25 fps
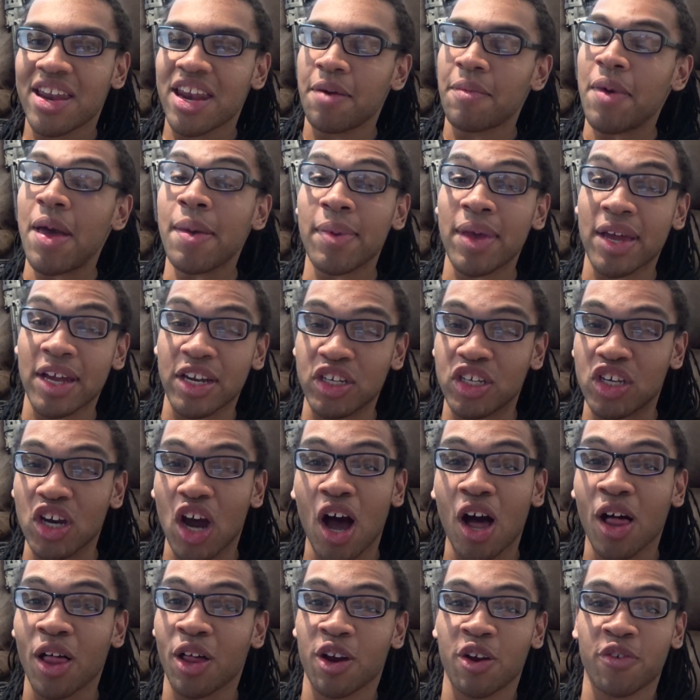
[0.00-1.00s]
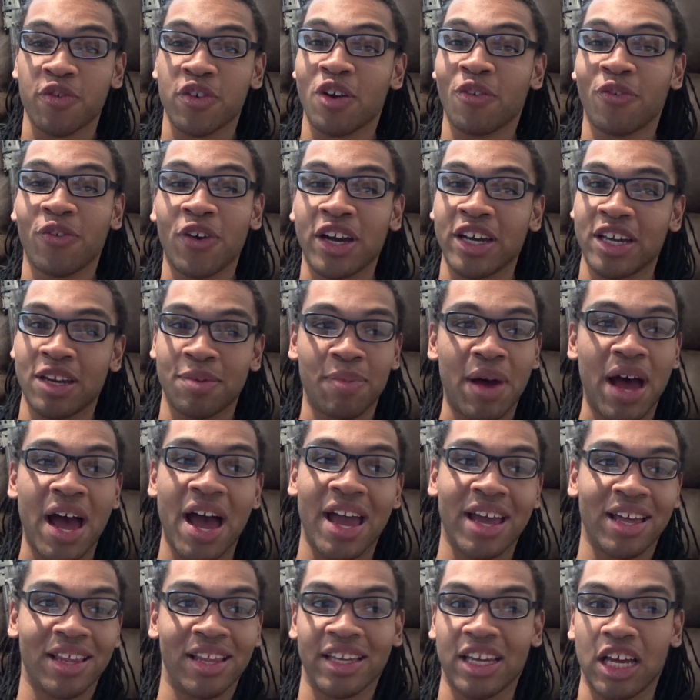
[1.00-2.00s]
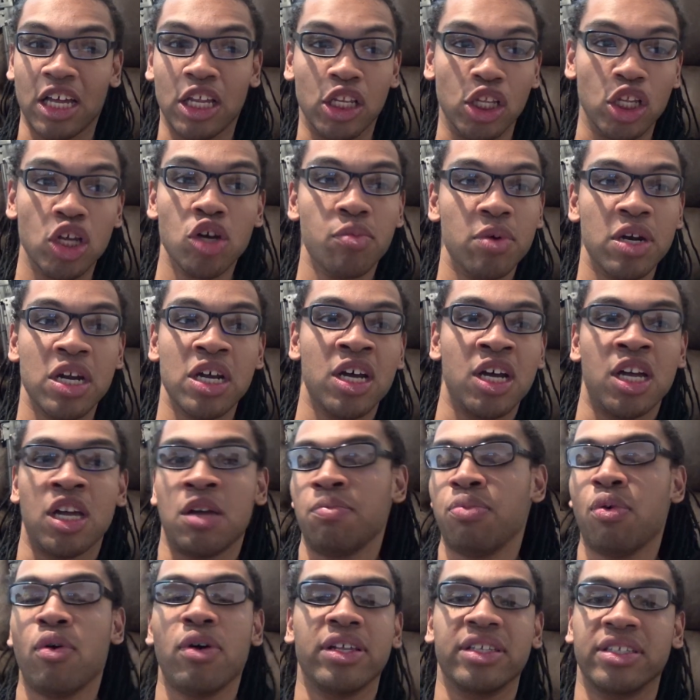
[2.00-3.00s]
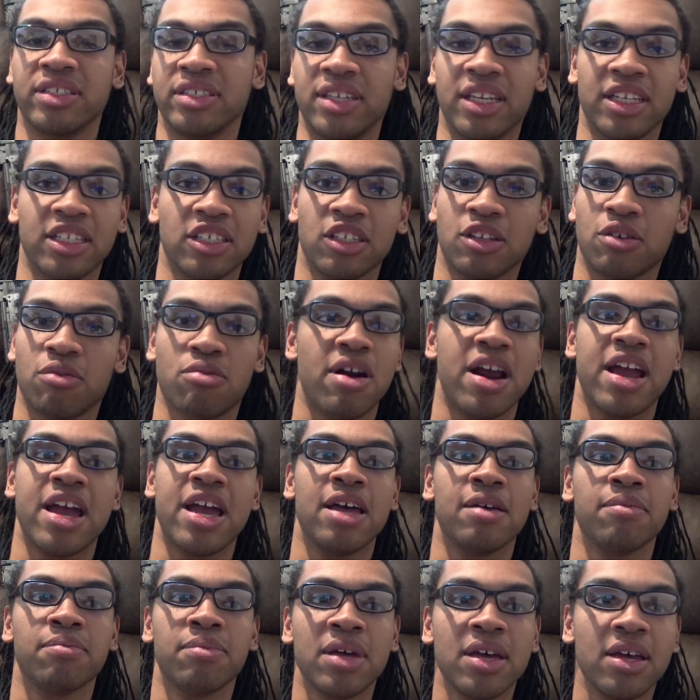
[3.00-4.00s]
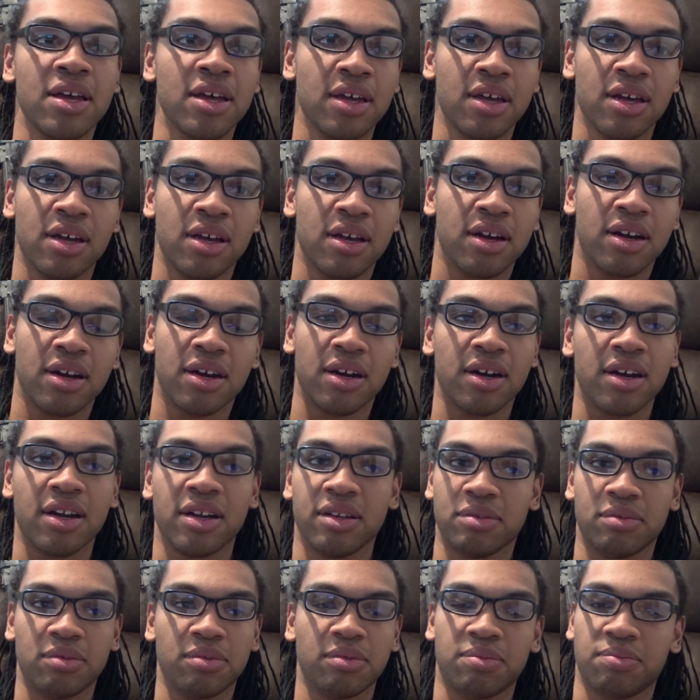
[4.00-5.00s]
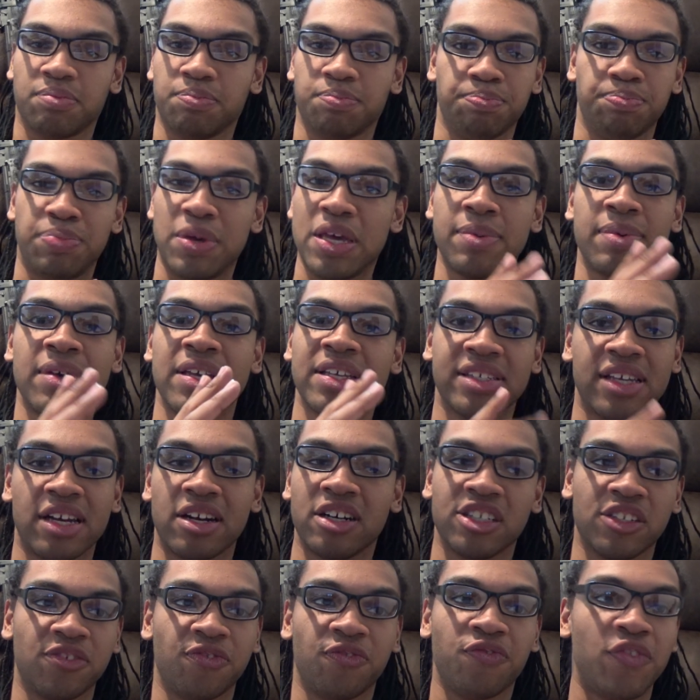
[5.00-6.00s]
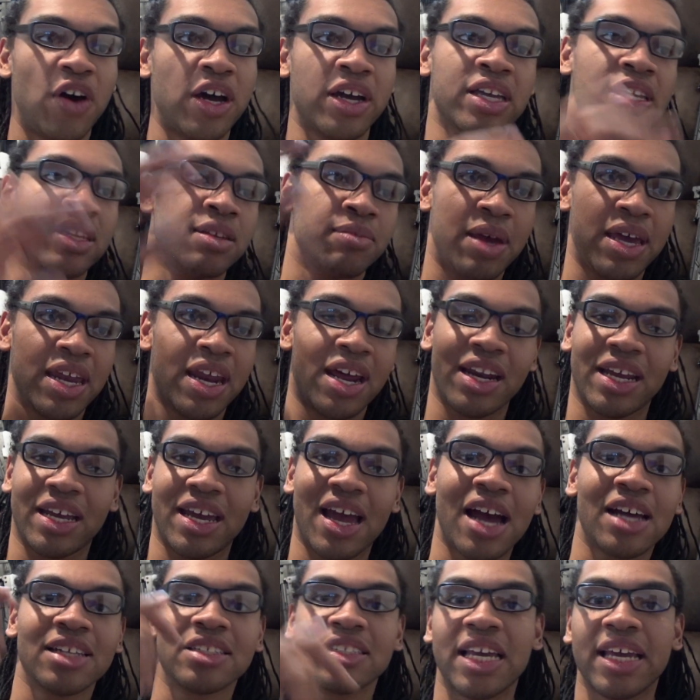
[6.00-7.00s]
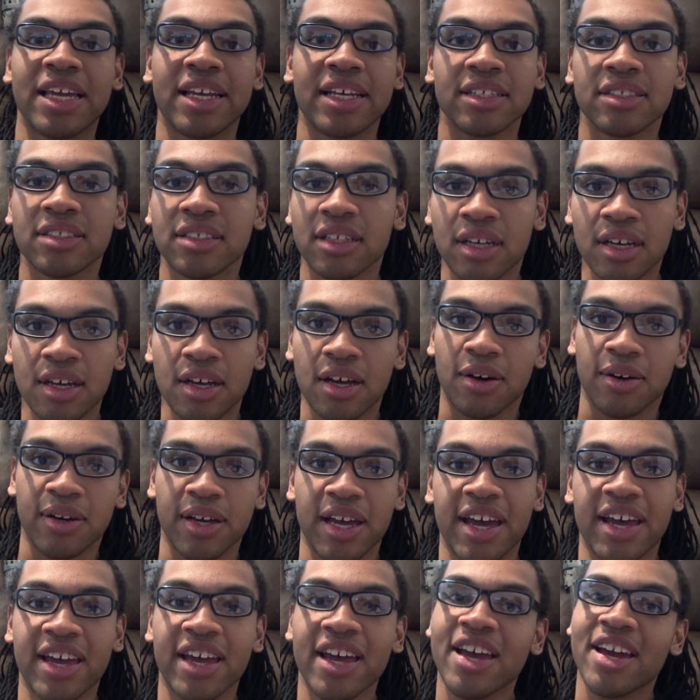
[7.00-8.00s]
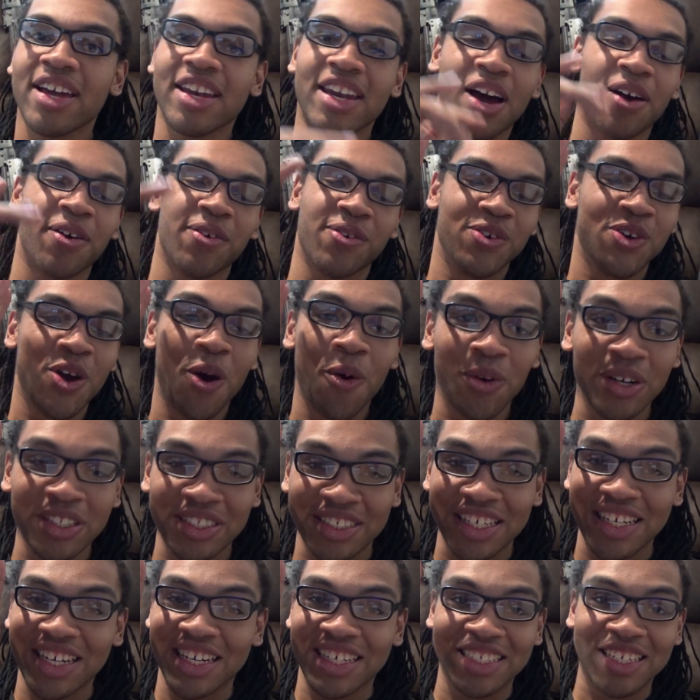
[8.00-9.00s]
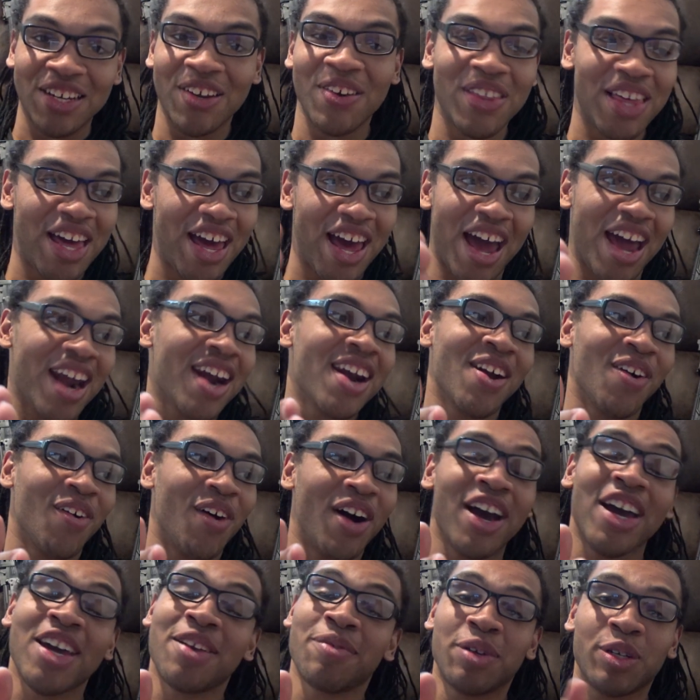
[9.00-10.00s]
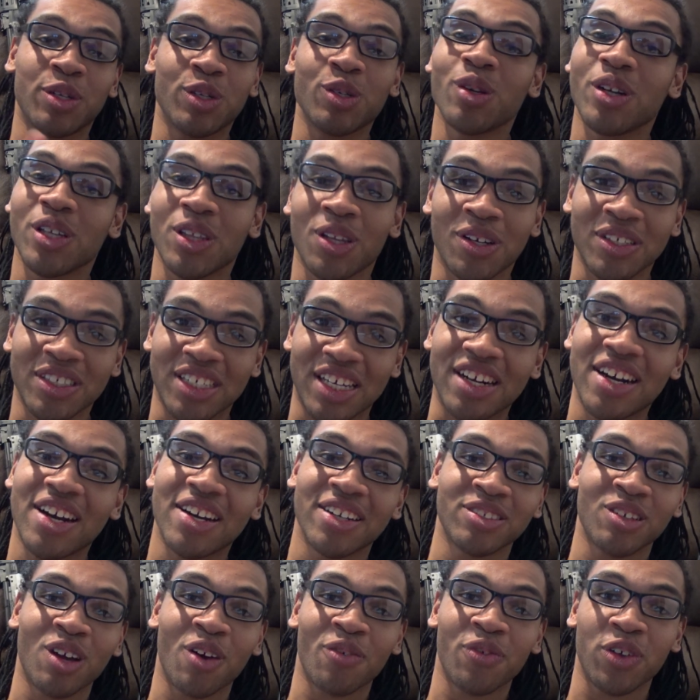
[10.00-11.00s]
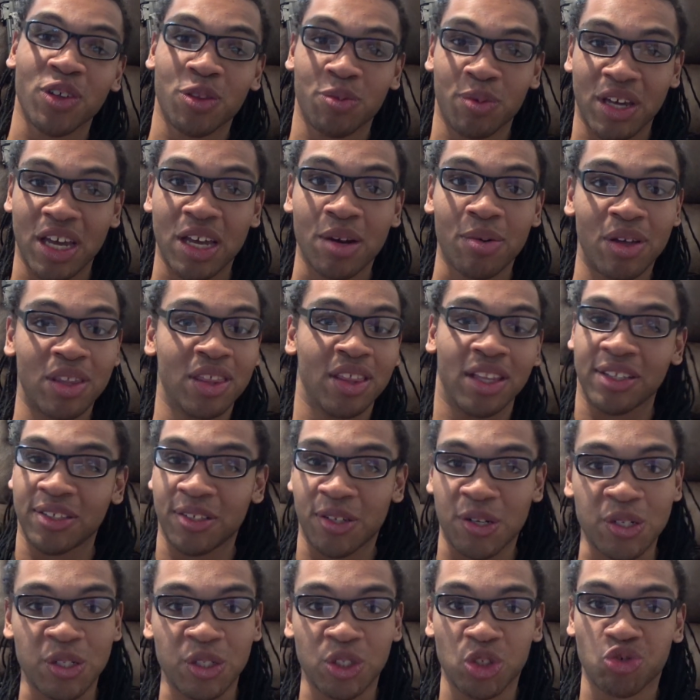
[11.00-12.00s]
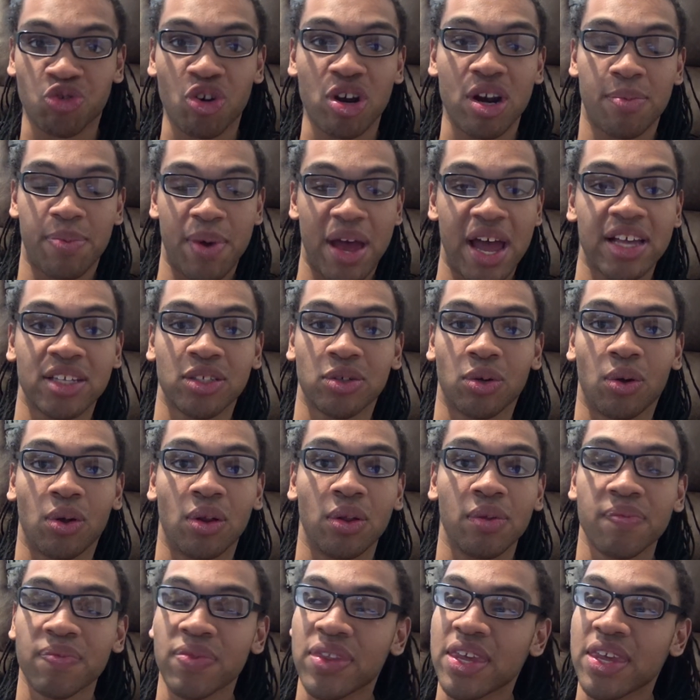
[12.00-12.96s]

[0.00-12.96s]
Now, maybe a dollar if you're fucking buying, like, aluminum 0.6 gram or BBs that are just fucking made out of God's anus, okay? Now, no one's gonna do that. I don't know why you'd be shooting those at an airsoft field to begin with, unless you're just a straight-up asshole.